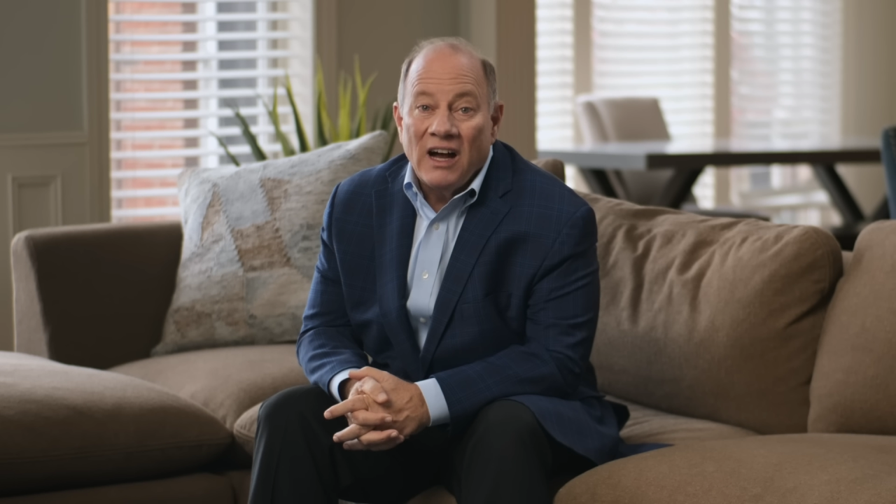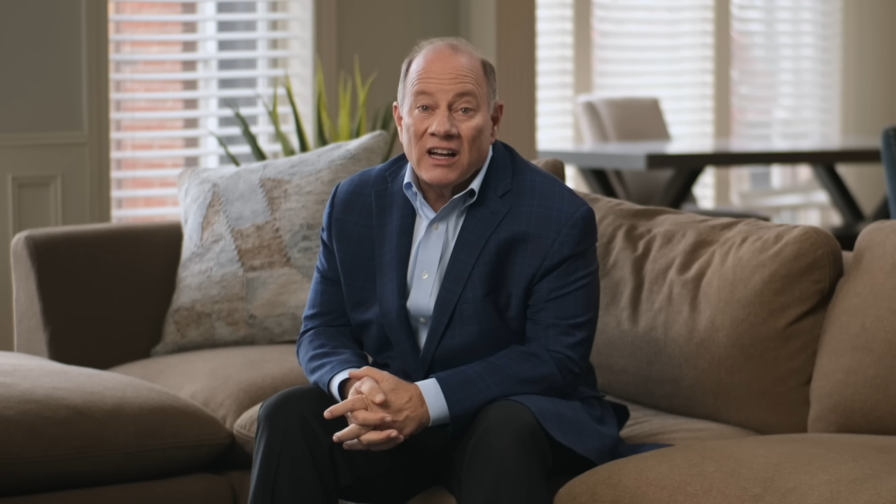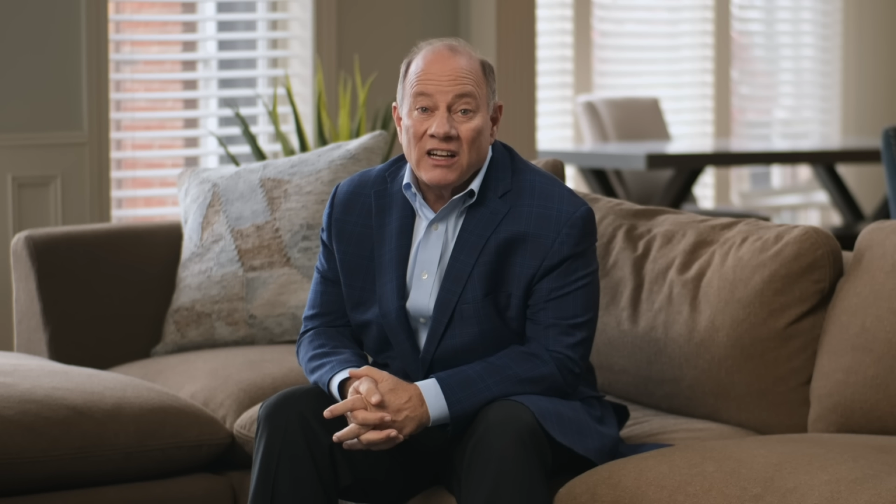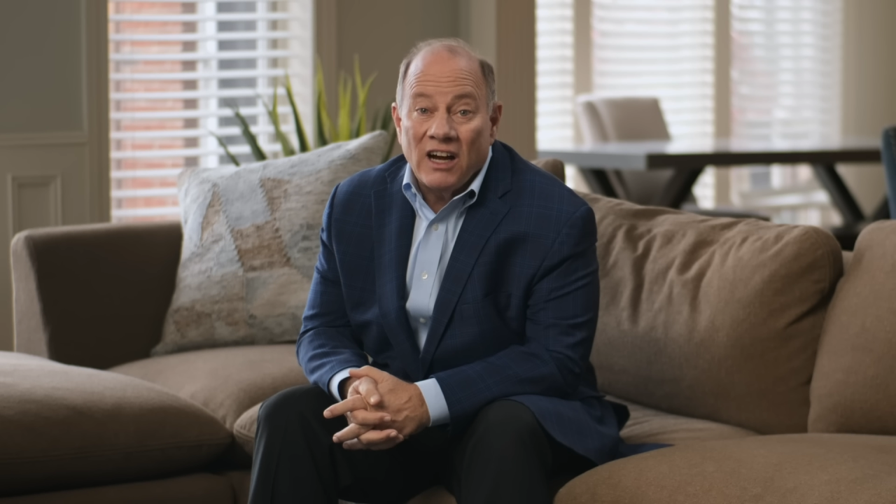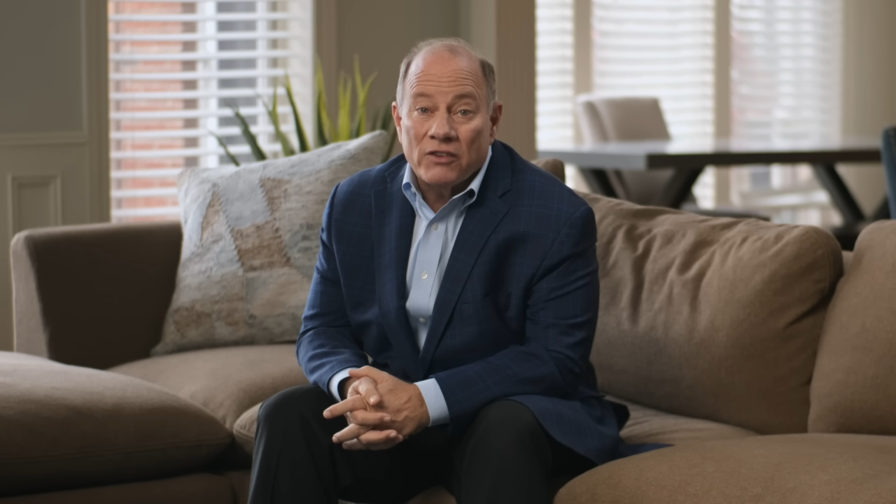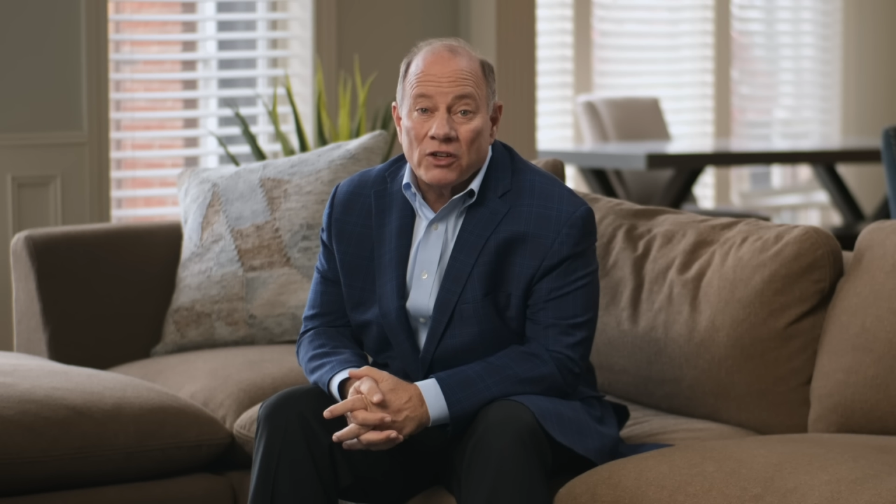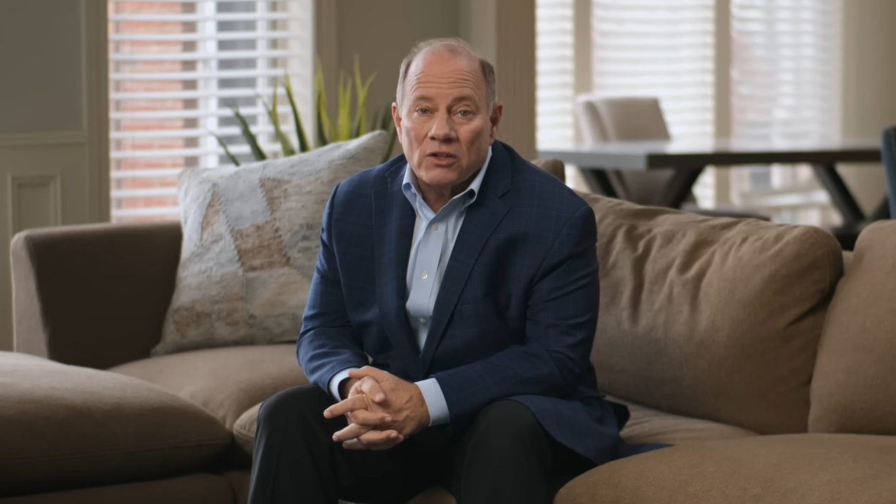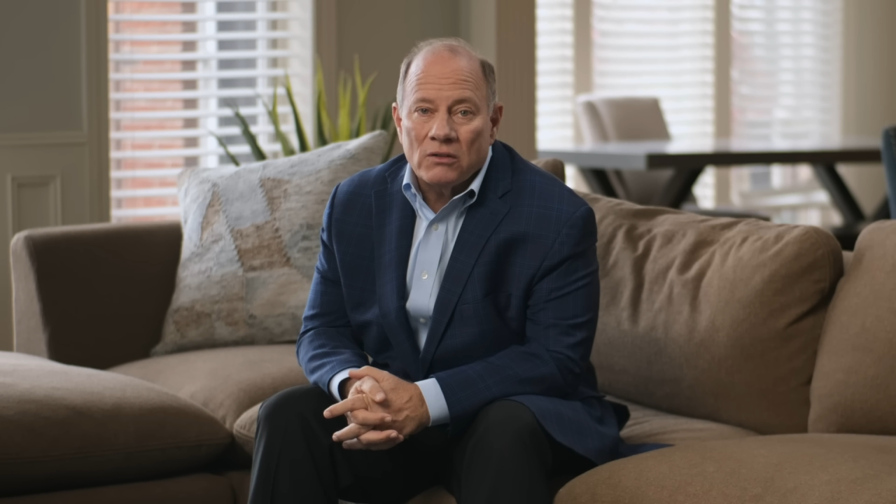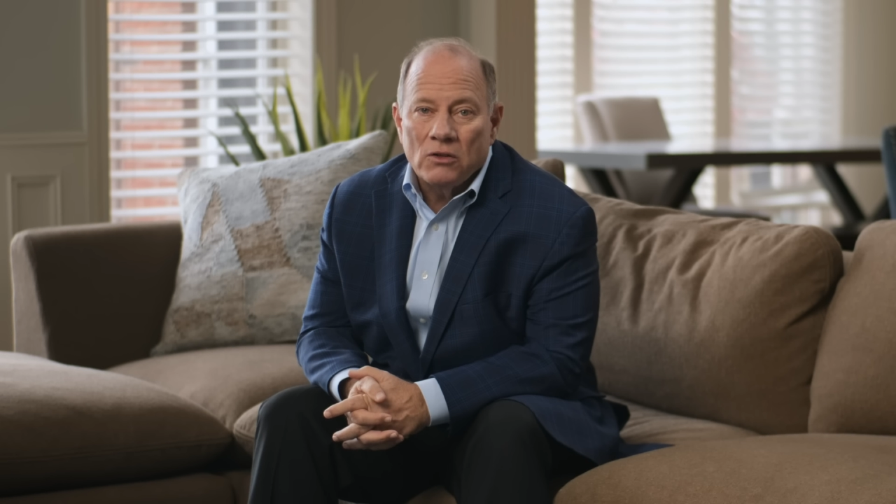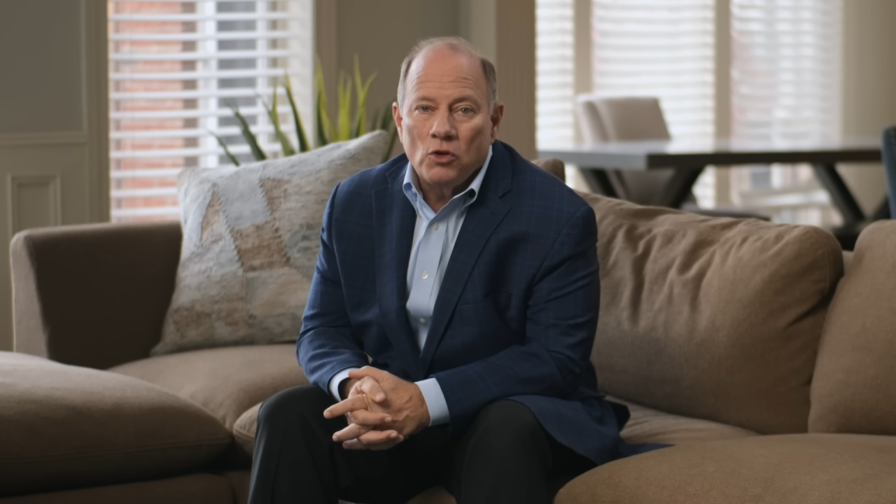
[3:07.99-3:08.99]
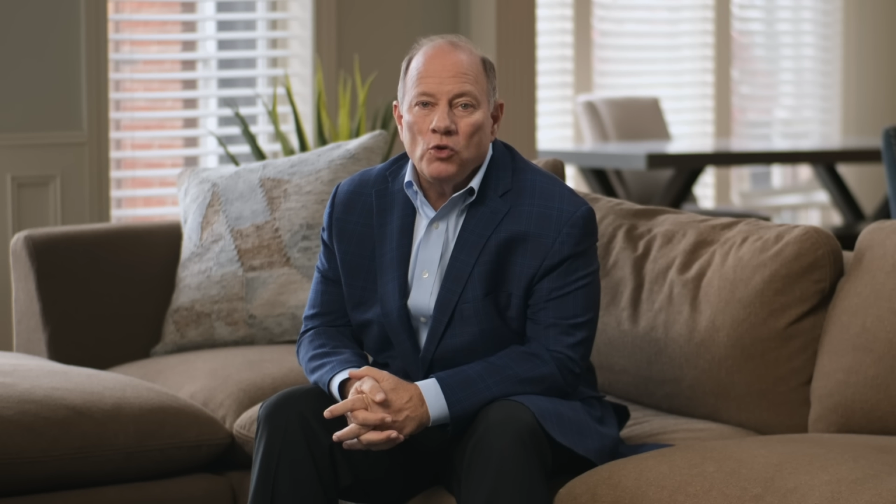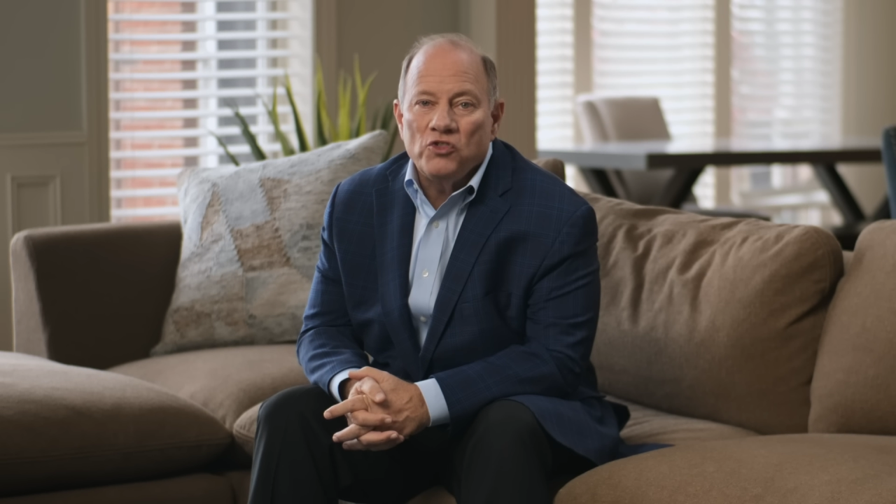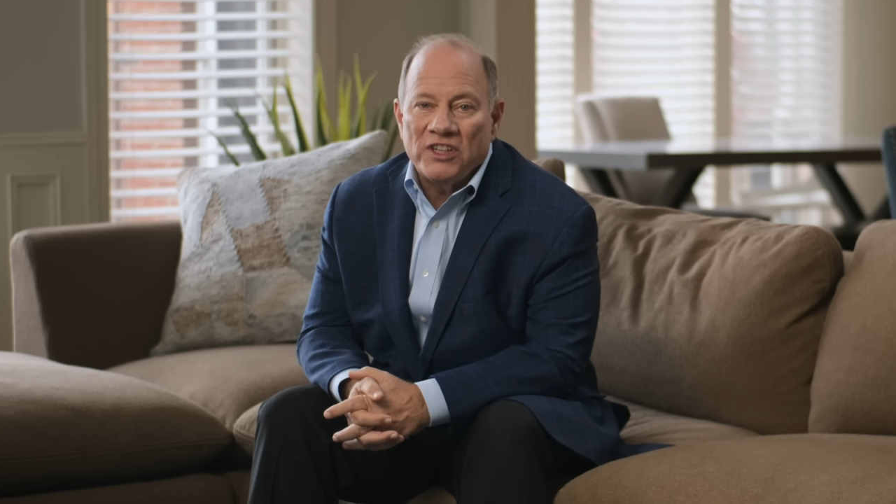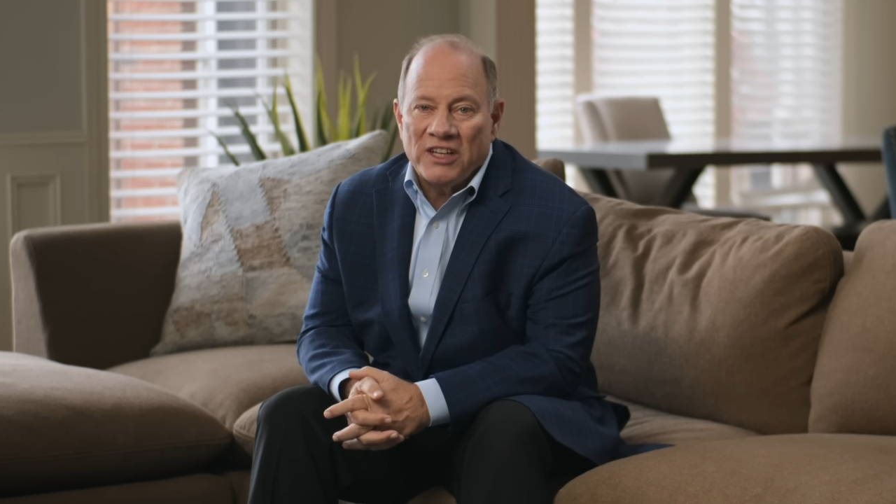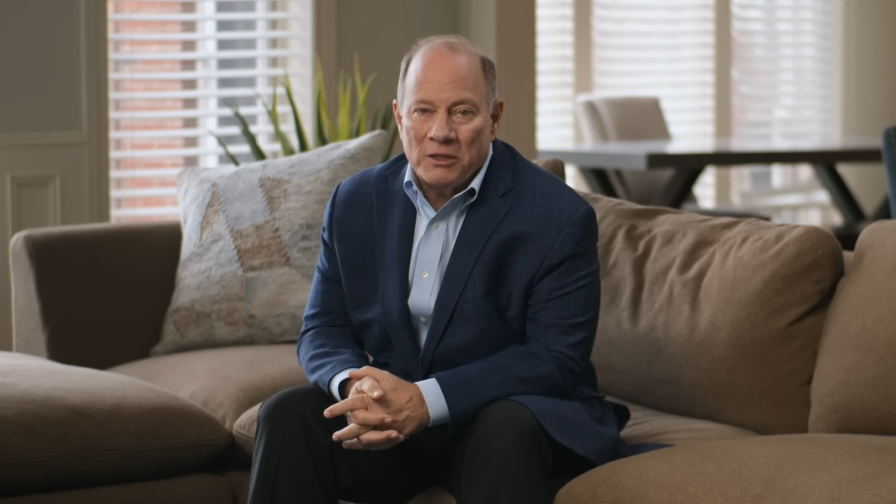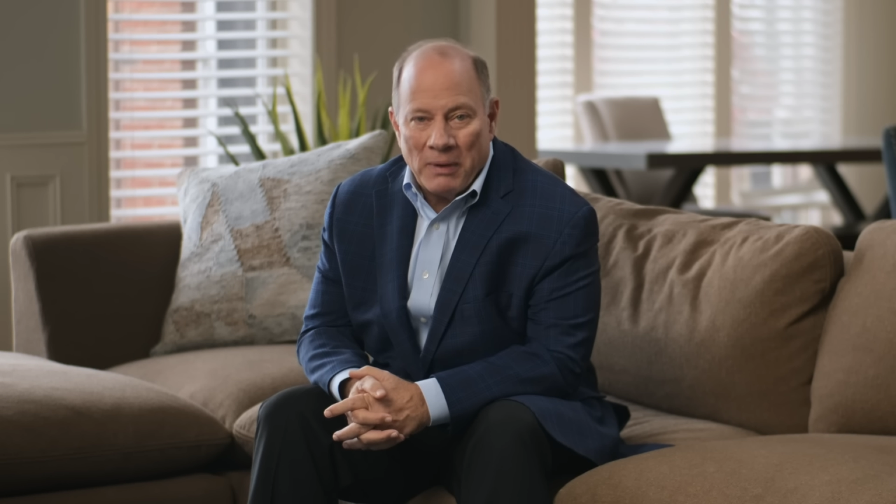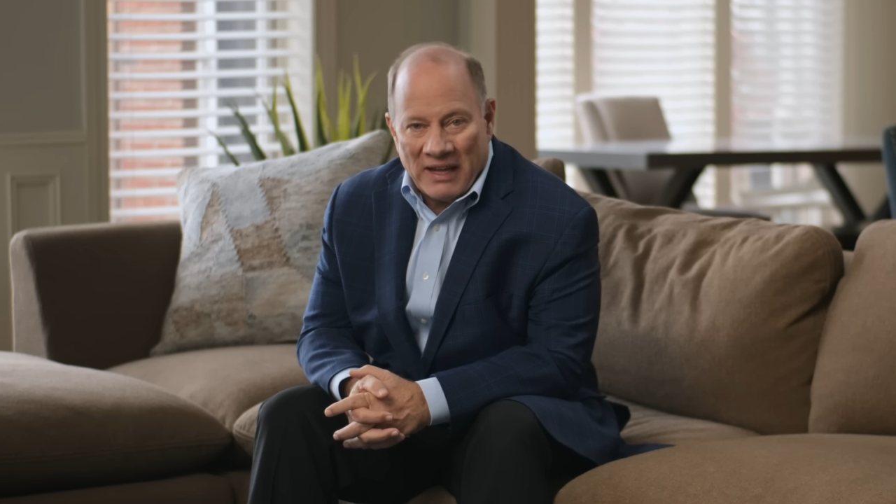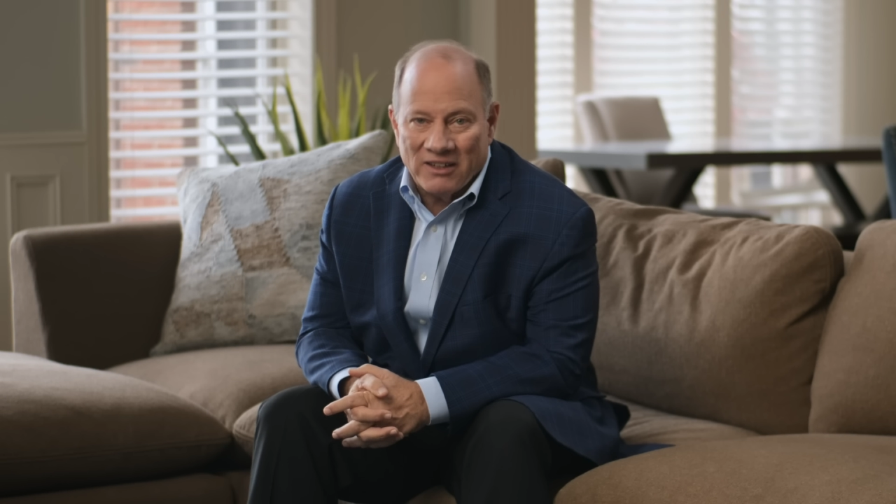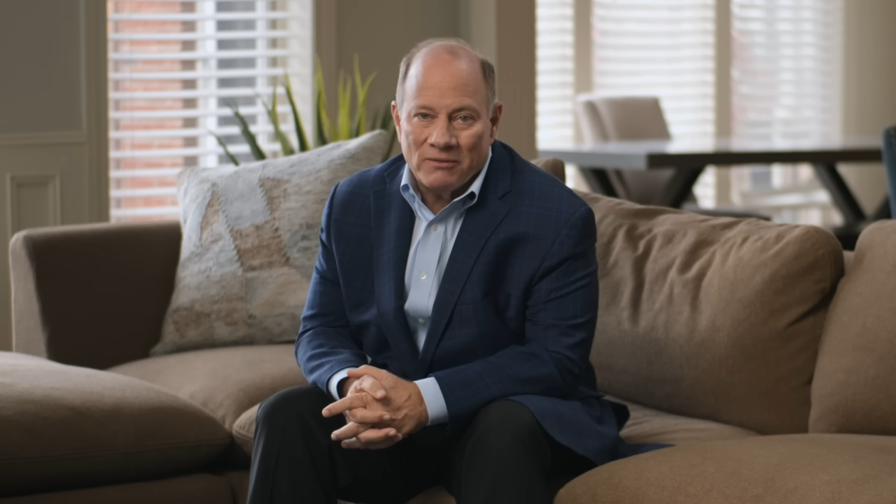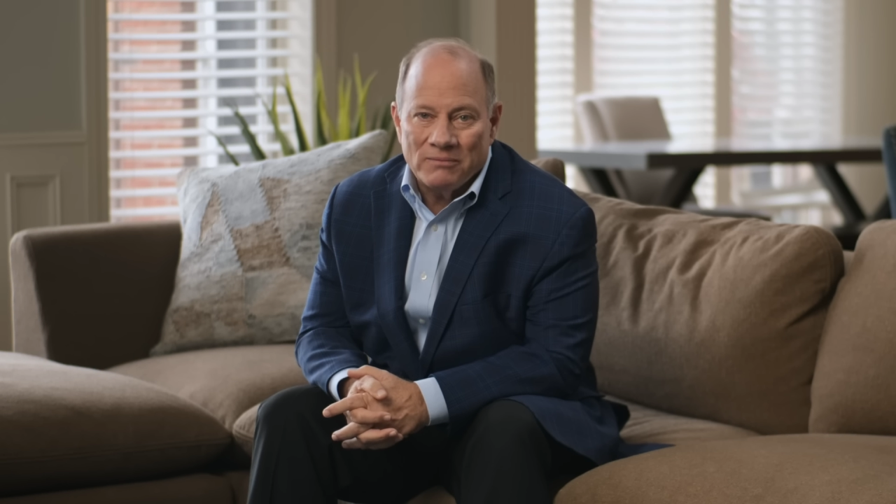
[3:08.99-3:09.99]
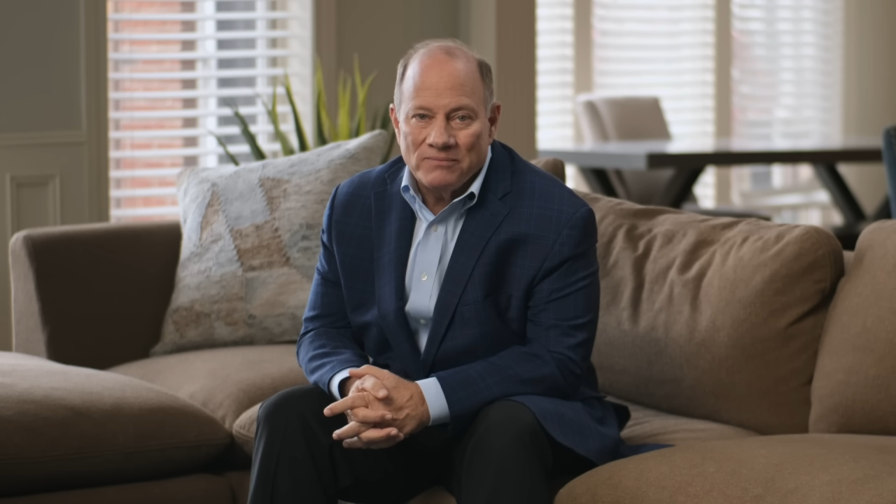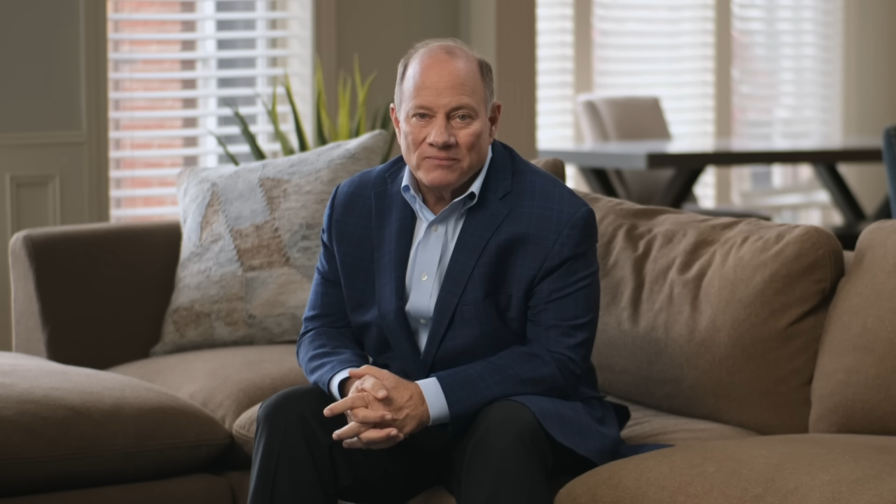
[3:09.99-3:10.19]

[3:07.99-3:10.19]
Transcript: a governor who's an independent.